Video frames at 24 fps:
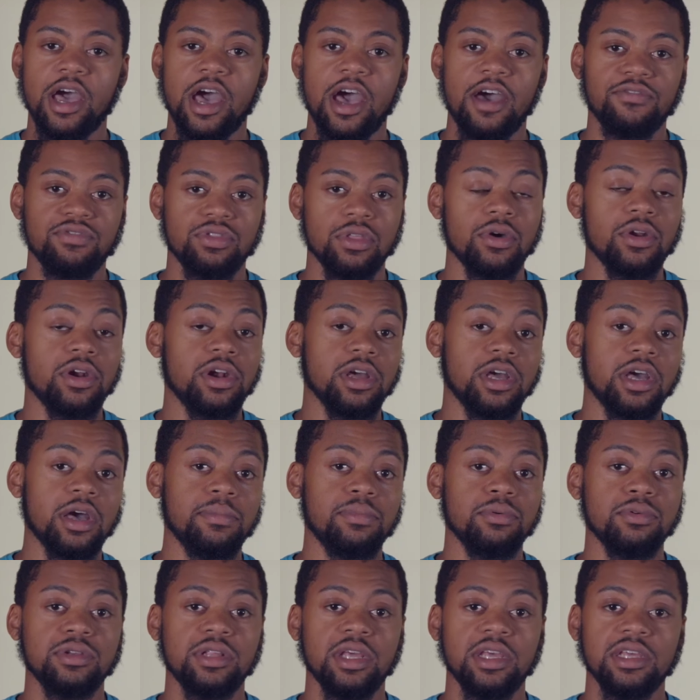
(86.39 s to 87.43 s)
I've thrown it a
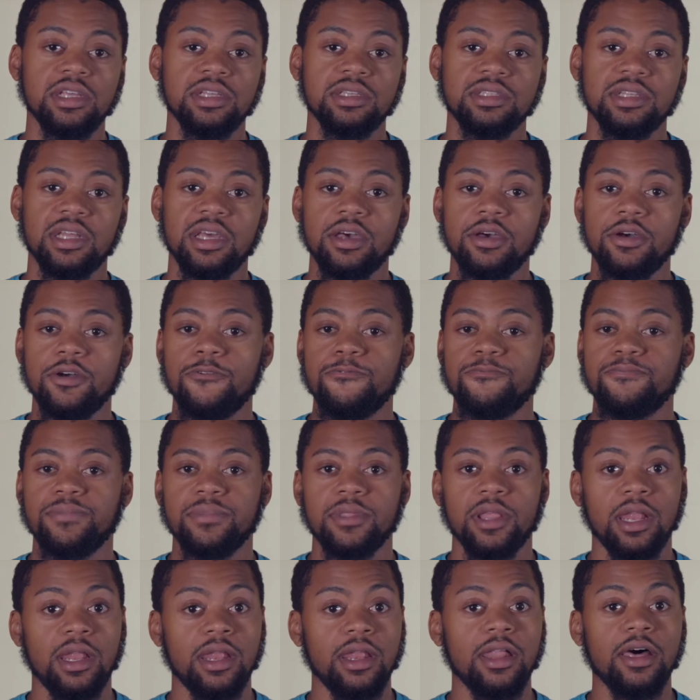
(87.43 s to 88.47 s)
couple of days now,
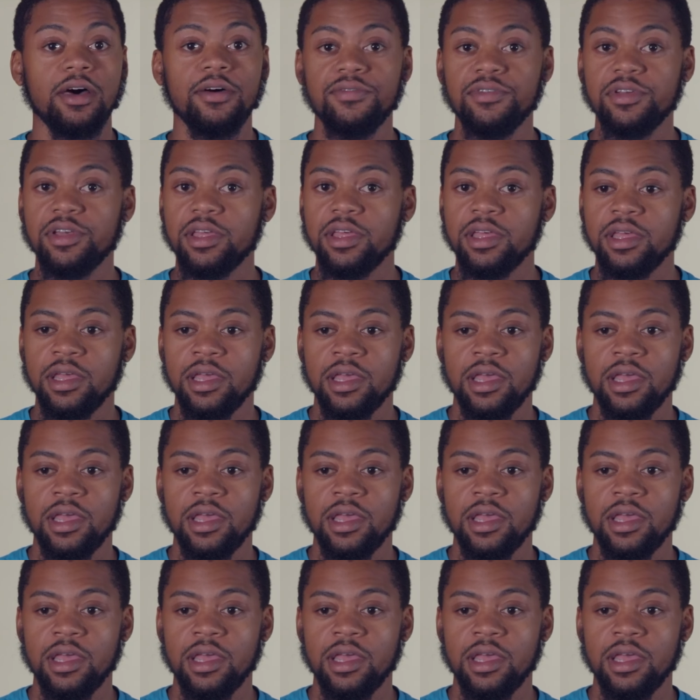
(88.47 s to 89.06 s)
love it.